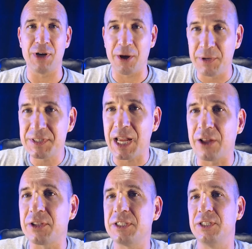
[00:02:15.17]
Now he's
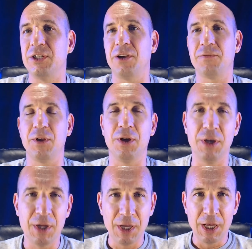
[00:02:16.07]
talented enough to
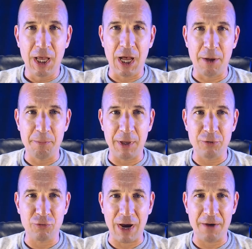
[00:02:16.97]
have been
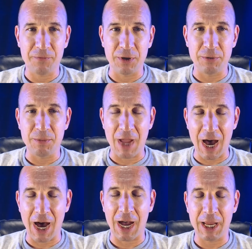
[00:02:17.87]
drafted
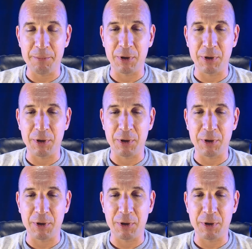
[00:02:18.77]
high,